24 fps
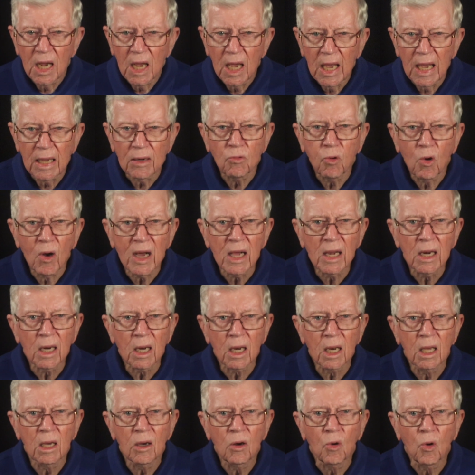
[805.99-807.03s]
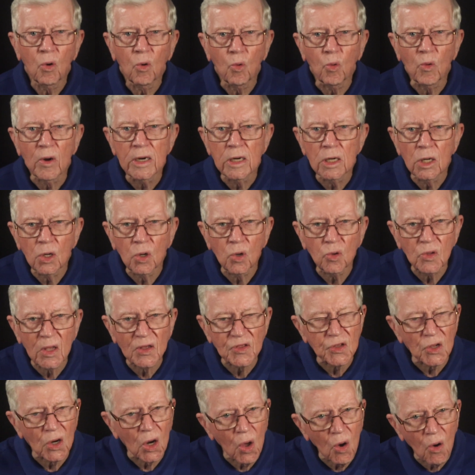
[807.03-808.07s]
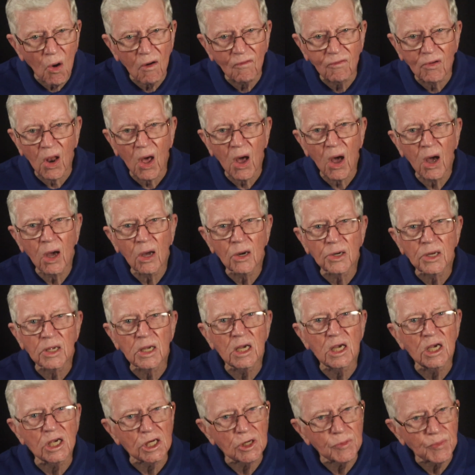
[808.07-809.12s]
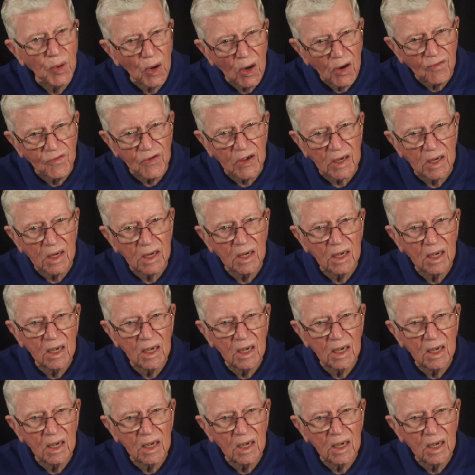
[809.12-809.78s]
And while we know that the law of God is perfect,